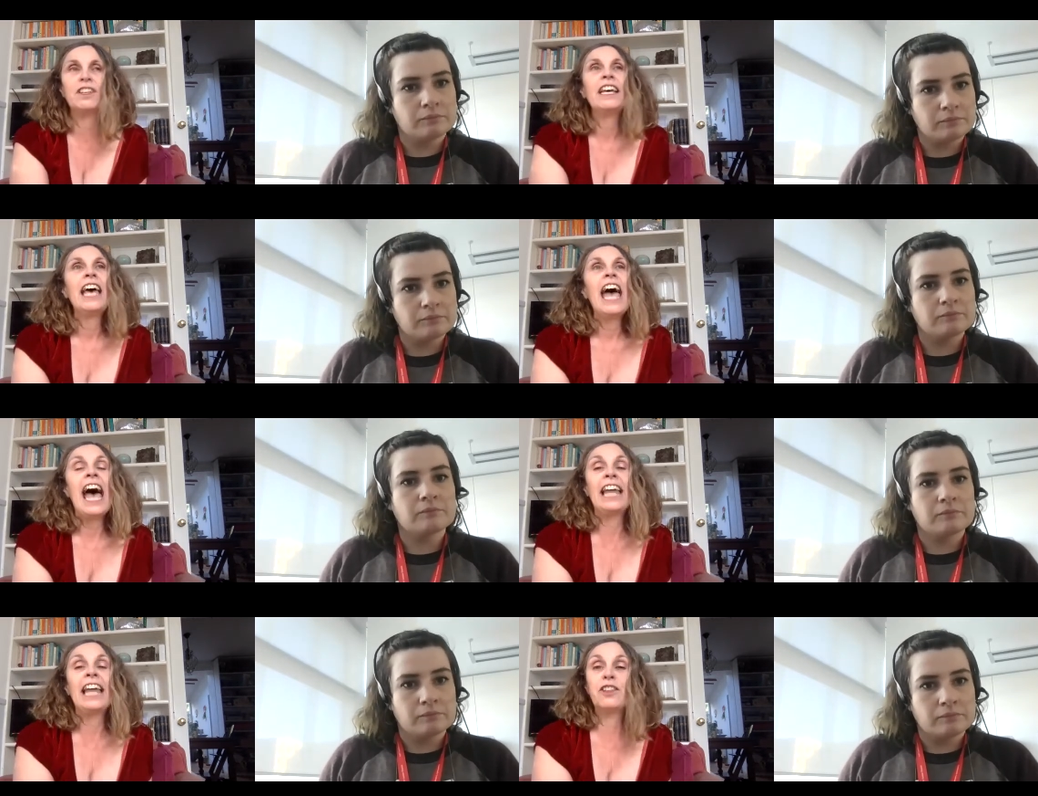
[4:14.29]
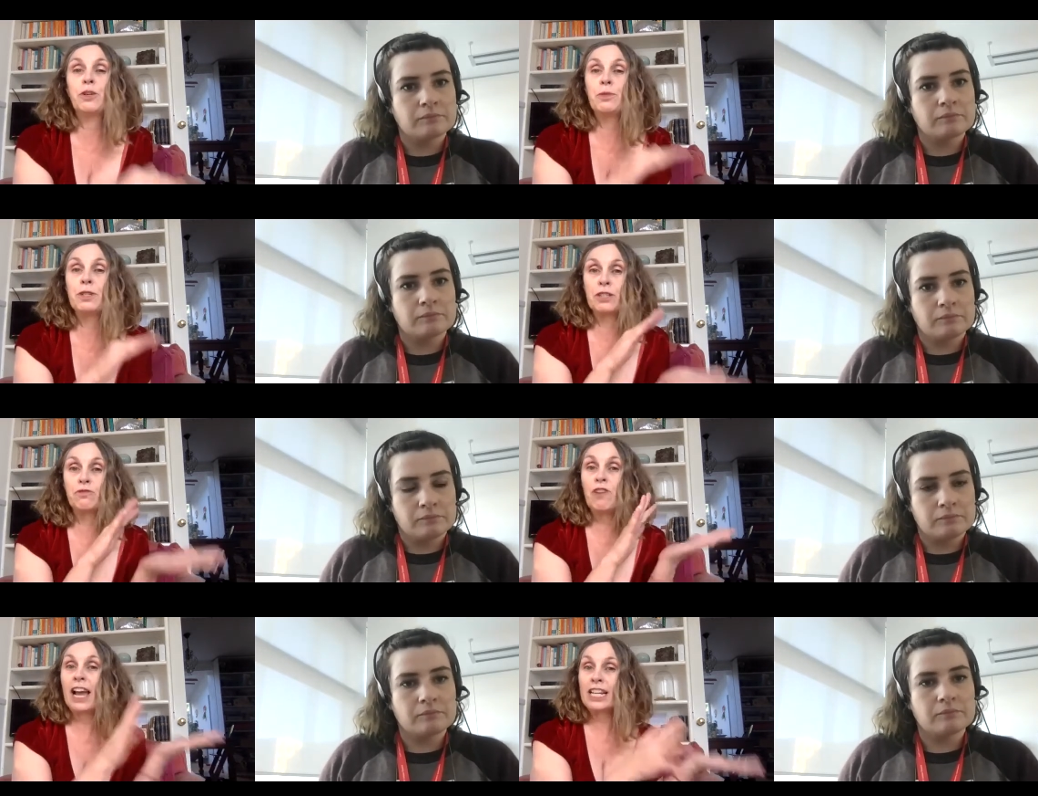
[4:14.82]
Speaker 1: and that there was a
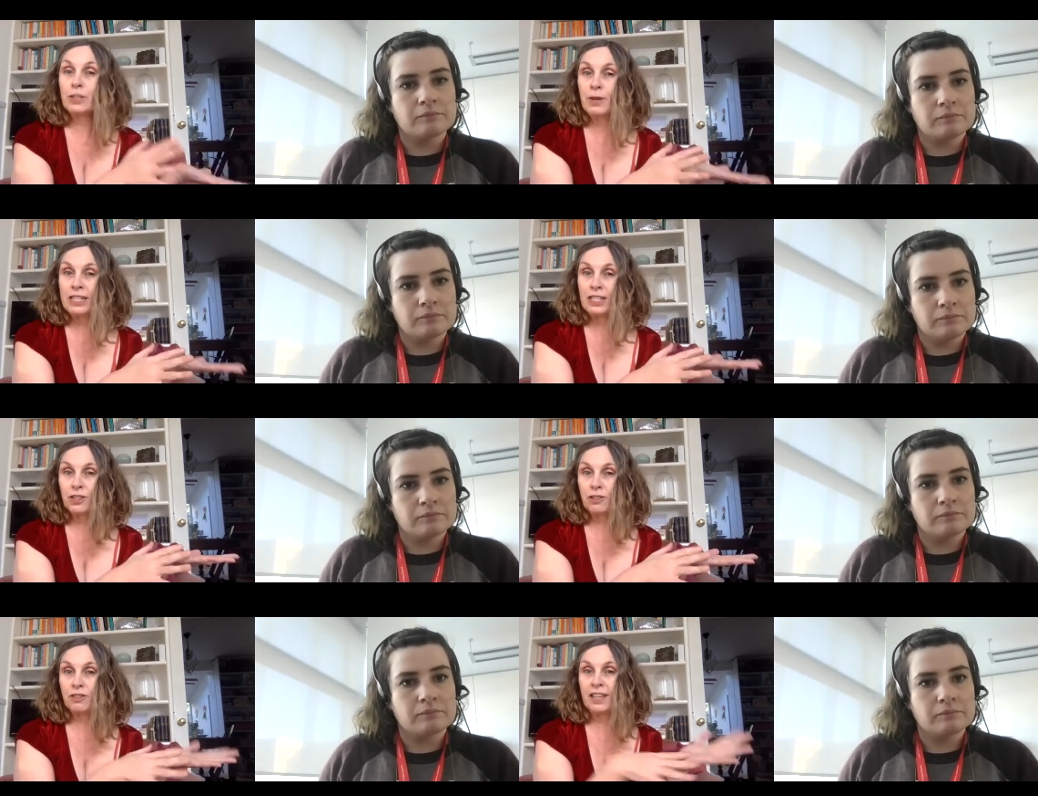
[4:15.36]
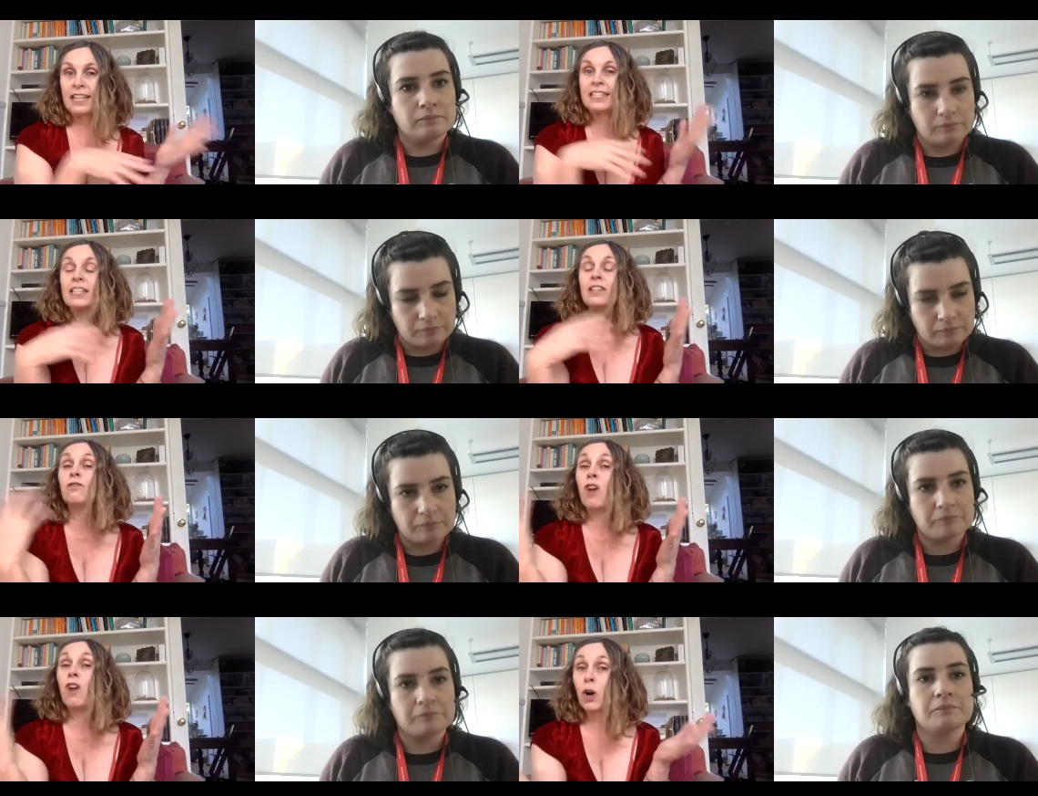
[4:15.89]
right way to do things and a
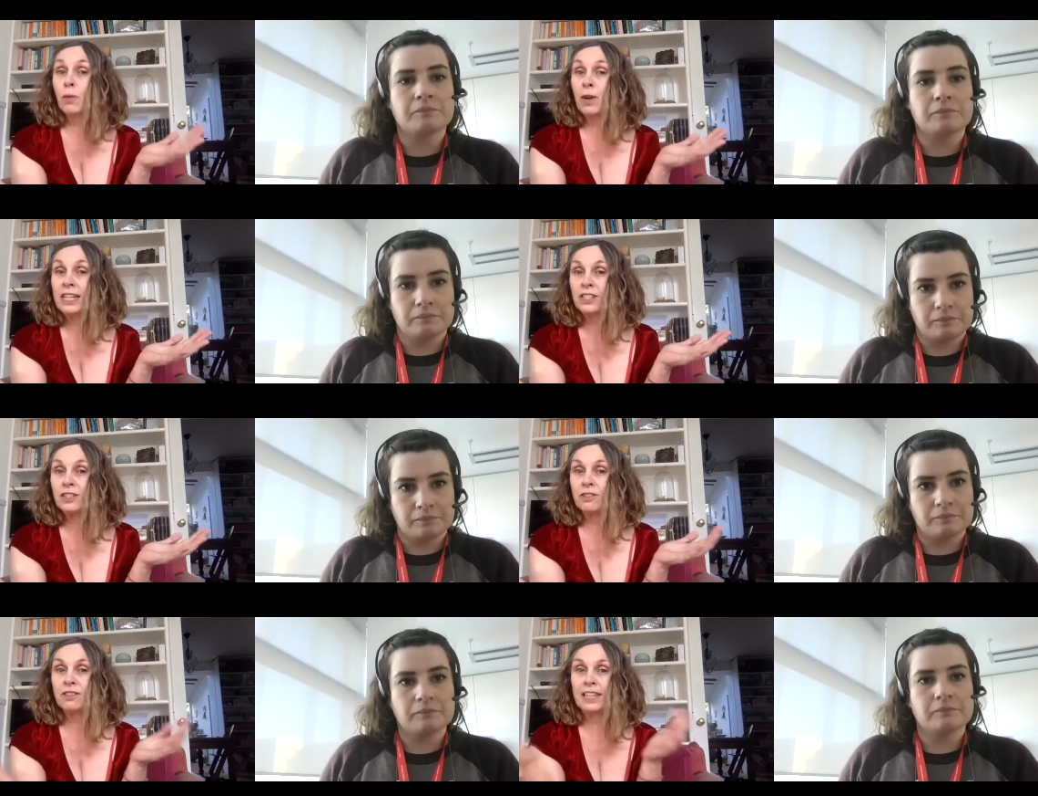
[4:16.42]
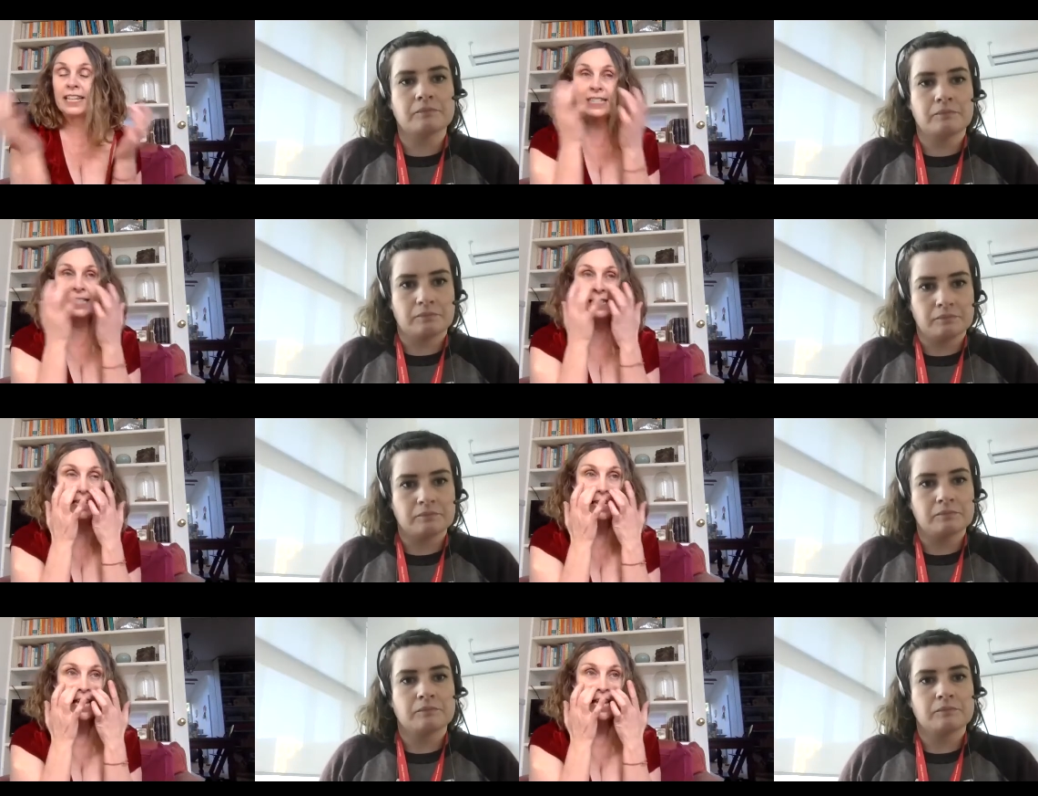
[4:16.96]
wrong way to do things.